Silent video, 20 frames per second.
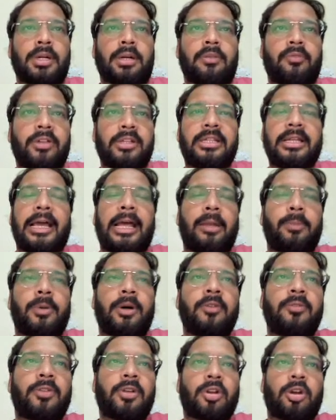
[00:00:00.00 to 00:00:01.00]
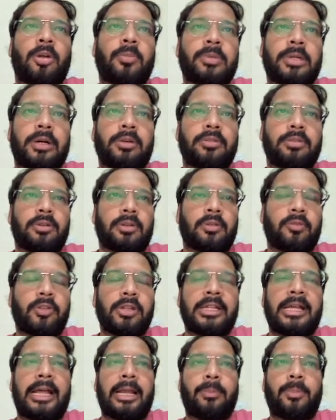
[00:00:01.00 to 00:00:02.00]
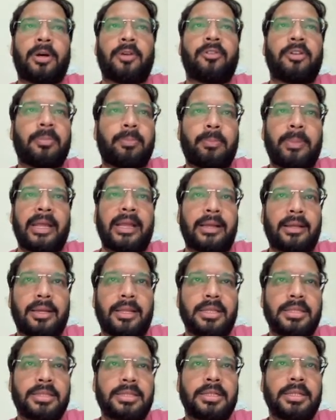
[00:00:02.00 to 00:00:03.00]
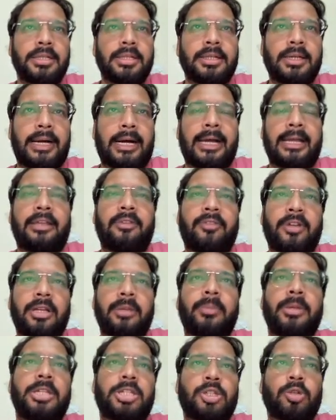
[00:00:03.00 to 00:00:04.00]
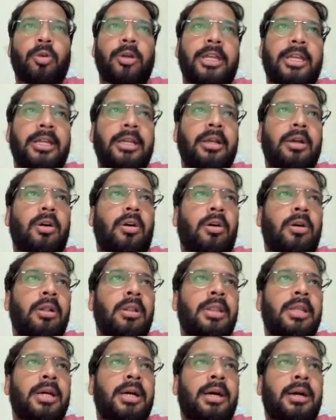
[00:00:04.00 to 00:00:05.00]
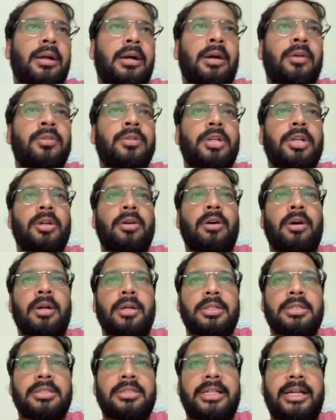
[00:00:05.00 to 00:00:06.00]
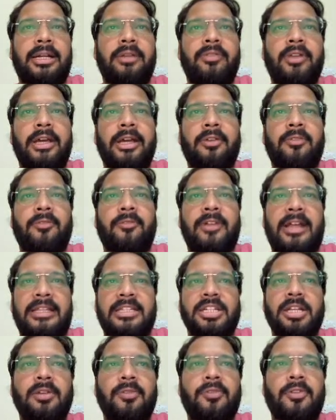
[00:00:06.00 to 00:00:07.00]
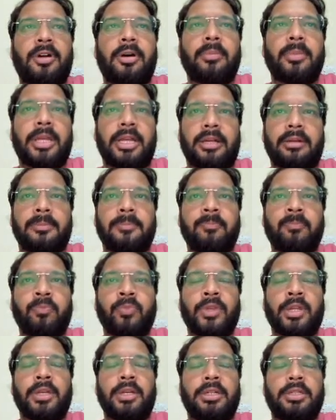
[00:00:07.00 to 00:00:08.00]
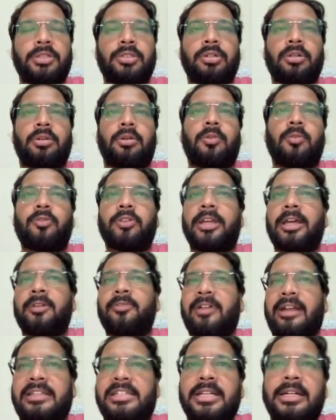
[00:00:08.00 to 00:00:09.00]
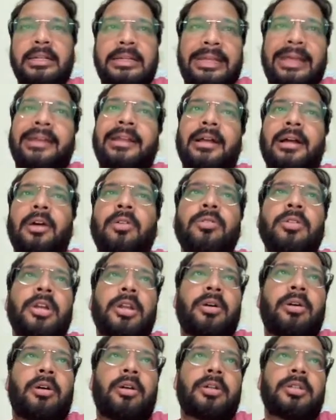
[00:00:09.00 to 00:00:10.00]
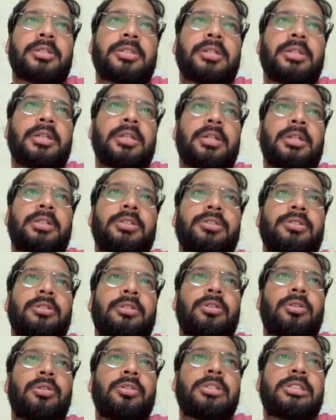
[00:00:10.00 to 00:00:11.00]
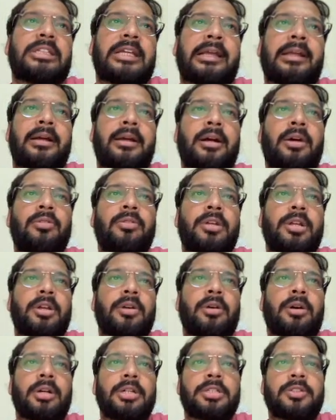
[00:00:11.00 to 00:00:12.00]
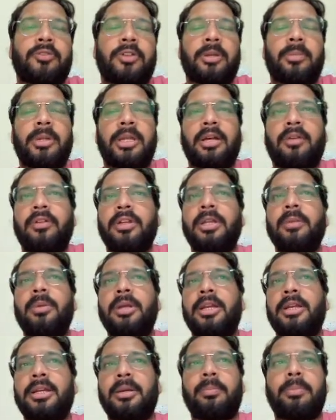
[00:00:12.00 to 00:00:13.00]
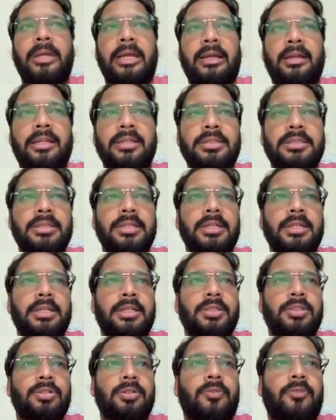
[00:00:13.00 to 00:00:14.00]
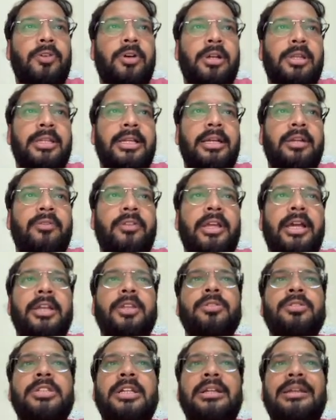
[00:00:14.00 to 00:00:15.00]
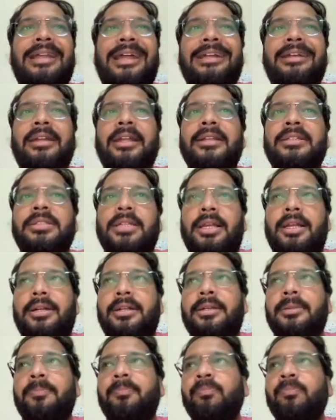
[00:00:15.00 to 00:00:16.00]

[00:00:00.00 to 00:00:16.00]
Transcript: with the help of drop down, with the help of a pick list, I will be showing all the account records that we are fetching from here. So we are fetching 10 account records. So those 10 account records will be available in a pick list. So for that we are using lightning select.